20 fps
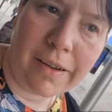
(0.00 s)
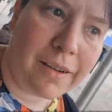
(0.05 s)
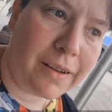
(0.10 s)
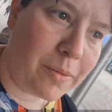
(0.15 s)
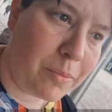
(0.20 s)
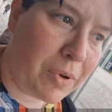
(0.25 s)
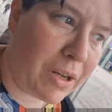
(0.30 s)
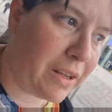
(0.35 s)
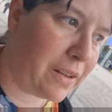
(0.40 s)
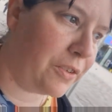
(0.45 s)

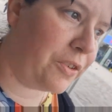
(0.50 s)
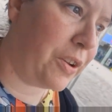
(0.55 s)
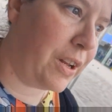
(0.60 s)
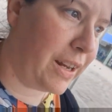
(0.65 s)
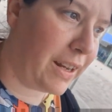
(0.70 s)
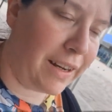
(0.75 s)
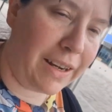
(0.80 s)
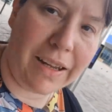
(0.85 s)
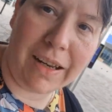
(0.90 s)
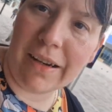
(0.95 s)
I'm
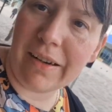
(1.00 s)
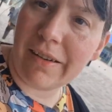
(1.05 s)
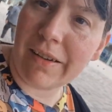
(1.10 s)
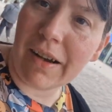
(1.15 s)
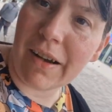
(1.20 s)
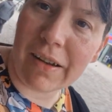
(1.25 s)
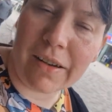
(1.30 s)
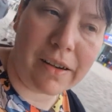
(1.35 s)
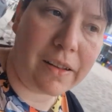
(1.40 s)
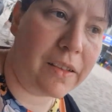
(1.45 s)
literally nearly
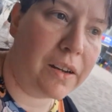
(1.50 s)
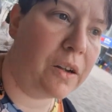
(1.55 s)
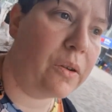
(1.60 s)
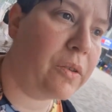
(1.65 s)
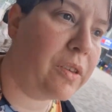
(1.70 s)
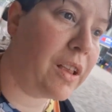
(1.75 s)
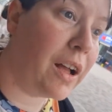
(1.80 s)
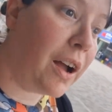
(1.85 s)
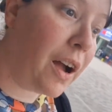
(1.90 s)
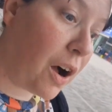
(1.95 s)
done, and then I
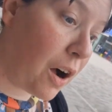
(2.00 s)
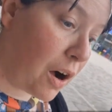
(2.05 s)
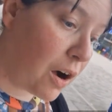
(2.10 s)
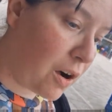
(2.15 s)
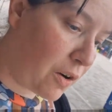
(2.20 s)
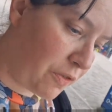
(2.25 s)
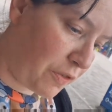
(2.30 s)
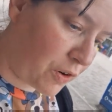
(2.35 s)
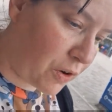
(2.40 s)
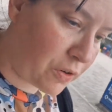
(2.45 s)
was like, oh,
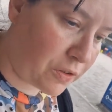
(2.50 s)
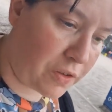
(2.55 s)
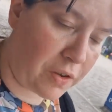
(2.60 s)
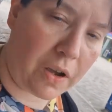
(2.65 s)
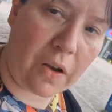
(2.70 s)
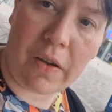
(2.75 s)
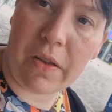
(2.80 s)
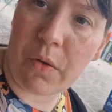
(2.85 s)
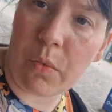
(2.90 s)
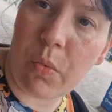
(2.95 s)
I forgot to
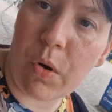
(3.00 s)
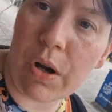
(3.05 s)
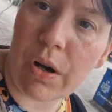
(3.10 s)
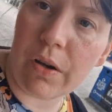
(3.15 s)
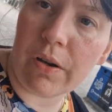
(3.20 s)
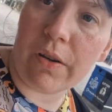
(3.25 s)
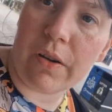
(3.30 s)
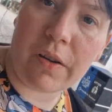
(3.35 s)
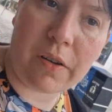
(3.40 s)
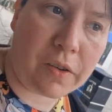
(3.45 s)
go in the
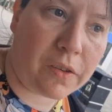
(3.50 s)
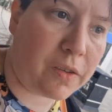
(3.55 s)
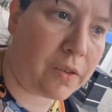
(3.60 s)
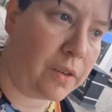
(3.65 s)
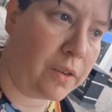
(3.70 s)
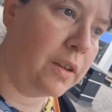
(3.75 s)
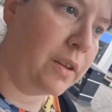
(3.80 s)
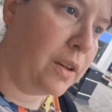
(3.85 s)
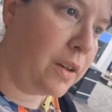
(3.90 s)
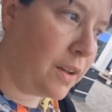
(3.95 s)
works.
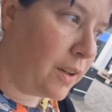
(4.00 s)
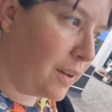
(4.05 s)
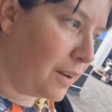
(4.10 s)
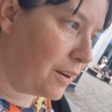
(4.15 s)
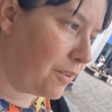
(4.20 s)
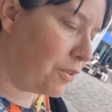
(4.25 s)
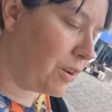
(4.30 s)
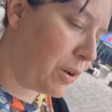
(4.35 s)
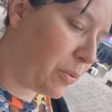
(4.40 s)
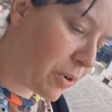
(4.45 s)

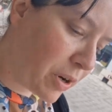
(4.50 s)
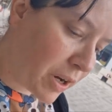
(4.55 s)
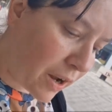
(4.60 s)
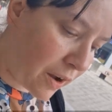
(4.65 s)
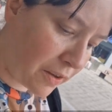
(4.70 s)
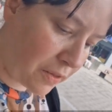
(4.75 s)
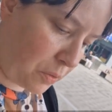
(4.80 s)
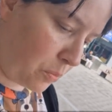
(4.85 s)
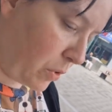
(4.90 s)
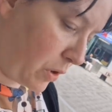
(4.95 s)
I really want to go
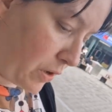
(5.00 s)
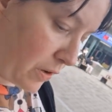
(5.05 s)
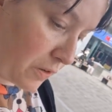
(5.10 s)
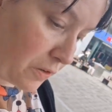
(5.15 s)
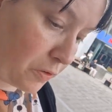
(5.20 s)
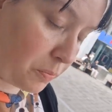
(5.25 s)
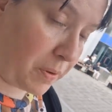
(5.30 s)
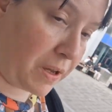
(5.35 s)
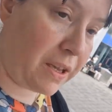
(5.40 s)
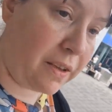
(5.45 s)
in the
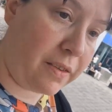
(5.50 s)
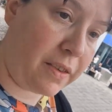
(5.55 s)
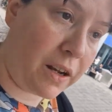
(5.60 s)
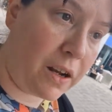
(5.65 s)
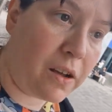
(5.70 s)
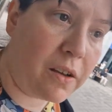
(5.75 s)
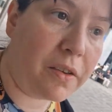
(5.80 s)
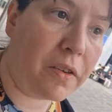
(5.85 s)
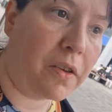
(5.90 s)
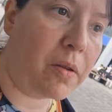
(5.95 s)
works because the
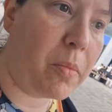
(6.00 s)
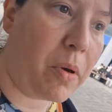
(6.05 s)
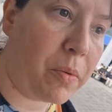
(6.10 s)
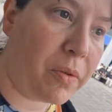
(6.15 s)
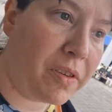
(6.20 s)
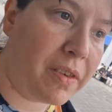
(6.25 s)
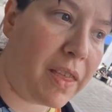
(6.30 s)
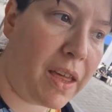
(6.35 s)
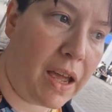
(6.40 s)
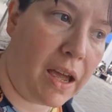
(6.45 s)
last time I
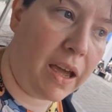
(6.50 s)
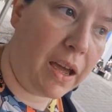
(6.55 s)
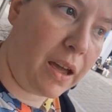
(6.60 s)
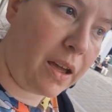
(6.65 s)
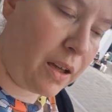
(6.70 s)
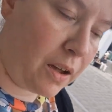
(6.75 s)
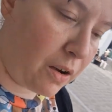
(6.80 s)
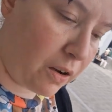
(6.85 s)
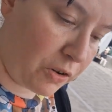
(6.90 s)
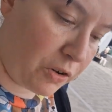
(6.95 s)
was there,
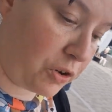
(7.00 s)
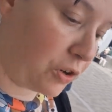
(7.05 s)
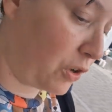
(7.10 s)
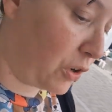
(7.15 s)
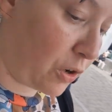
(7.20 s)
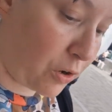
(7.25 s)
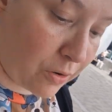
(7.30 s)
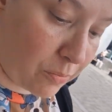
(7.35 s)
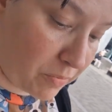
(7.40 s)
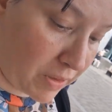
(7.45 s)
I should
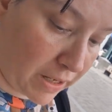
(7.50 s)
have got them